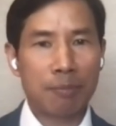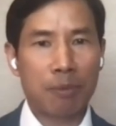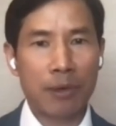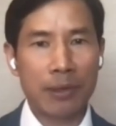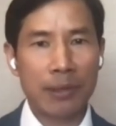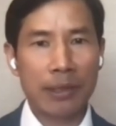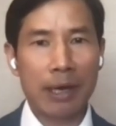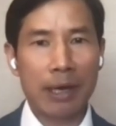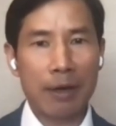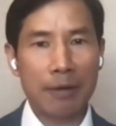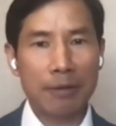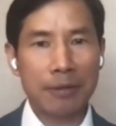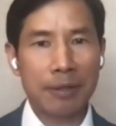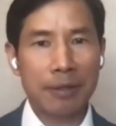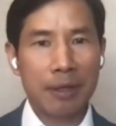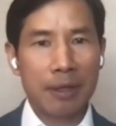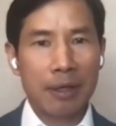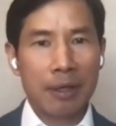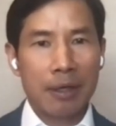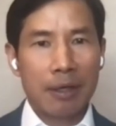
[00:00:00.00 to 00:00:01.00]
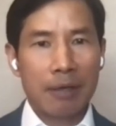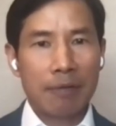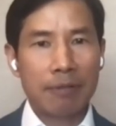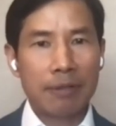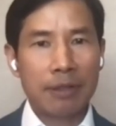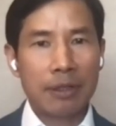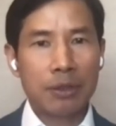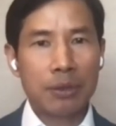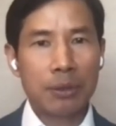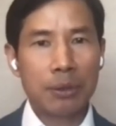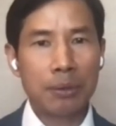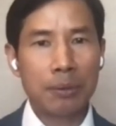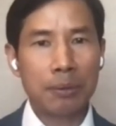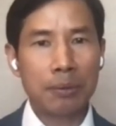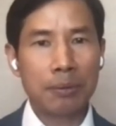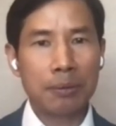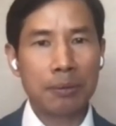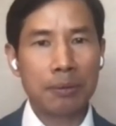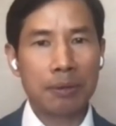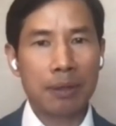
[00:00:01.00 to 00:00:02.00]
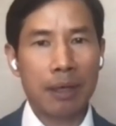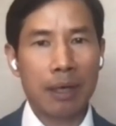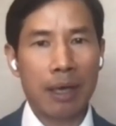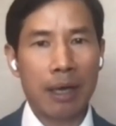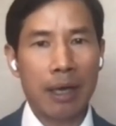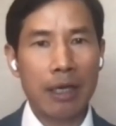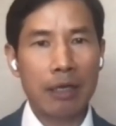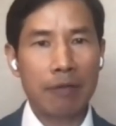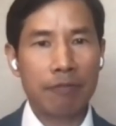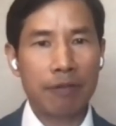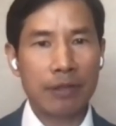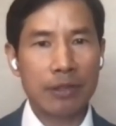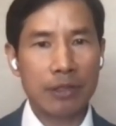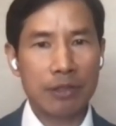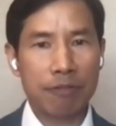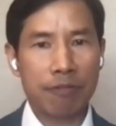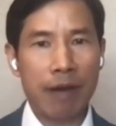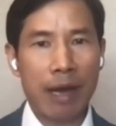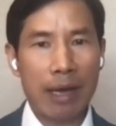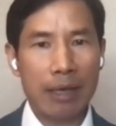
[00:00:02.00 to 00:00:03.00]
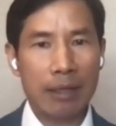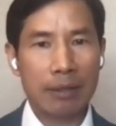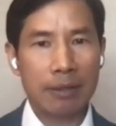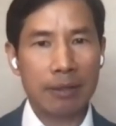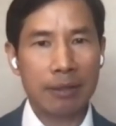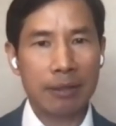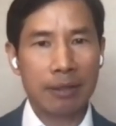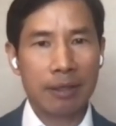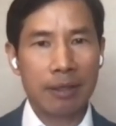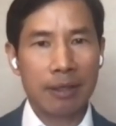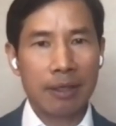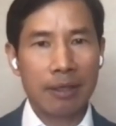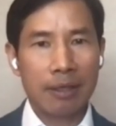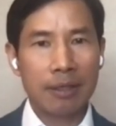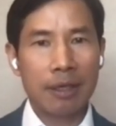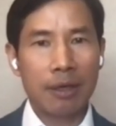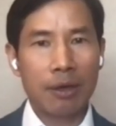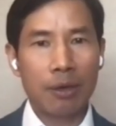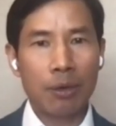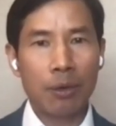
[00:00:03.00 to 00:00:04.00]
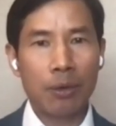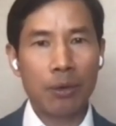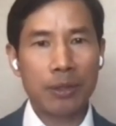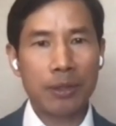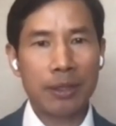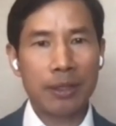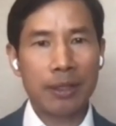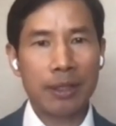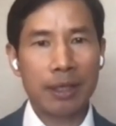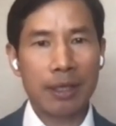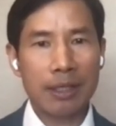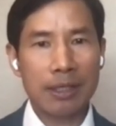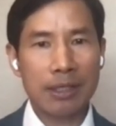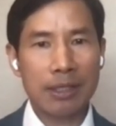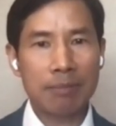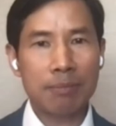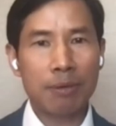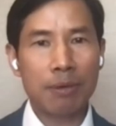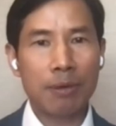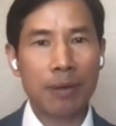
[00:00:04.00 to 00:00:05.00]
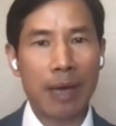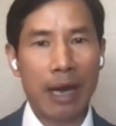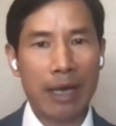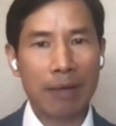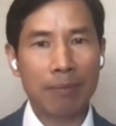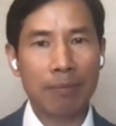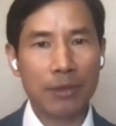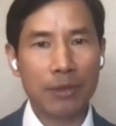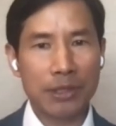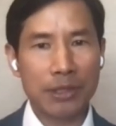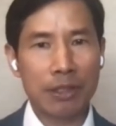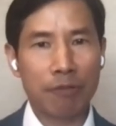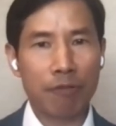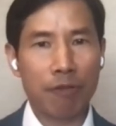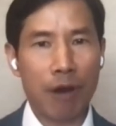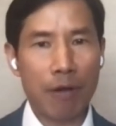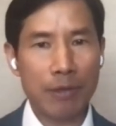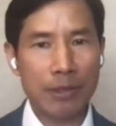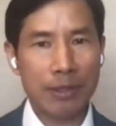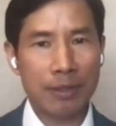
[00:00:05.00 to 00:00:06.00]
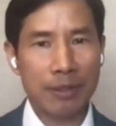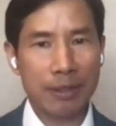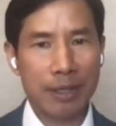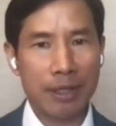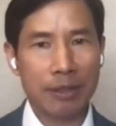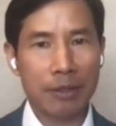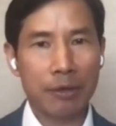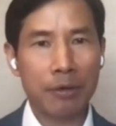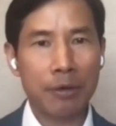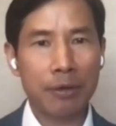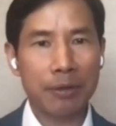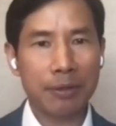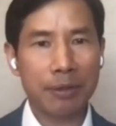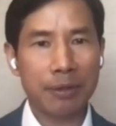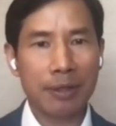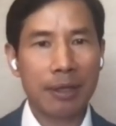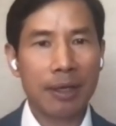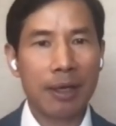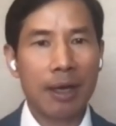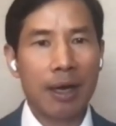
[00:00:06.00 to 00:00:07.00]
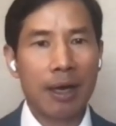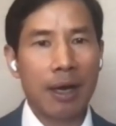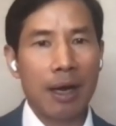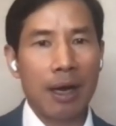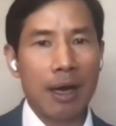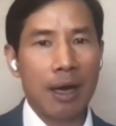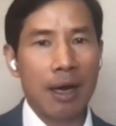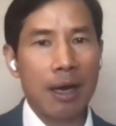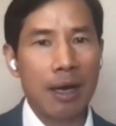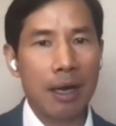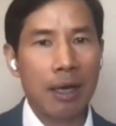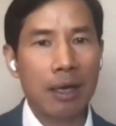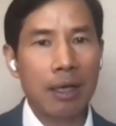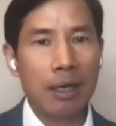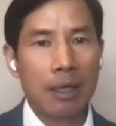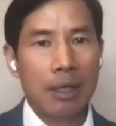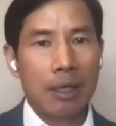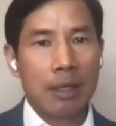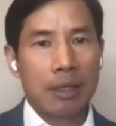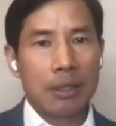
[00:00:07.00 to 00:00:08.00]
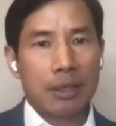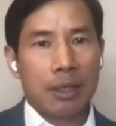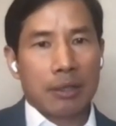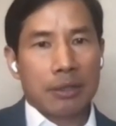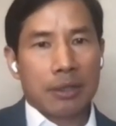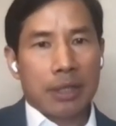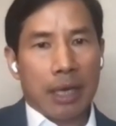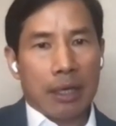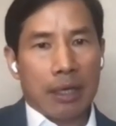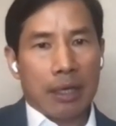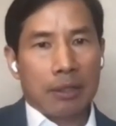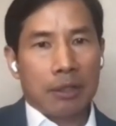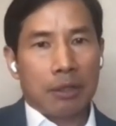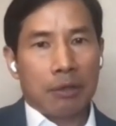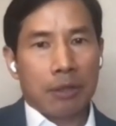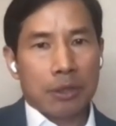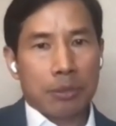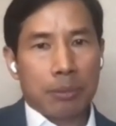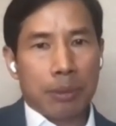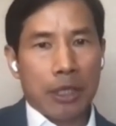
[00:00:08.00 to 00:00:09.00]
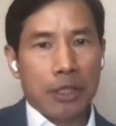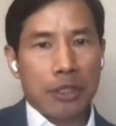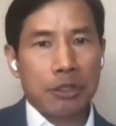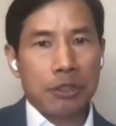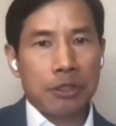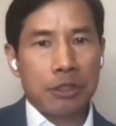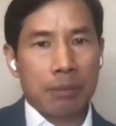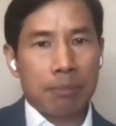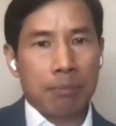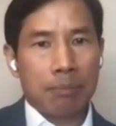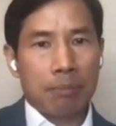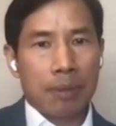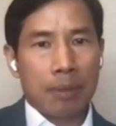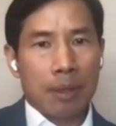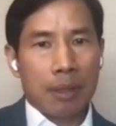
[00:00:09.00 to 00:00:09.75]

will point out, when the two elephants fight, you know, all the small animals in the forest get hurt. You know, China-US relationship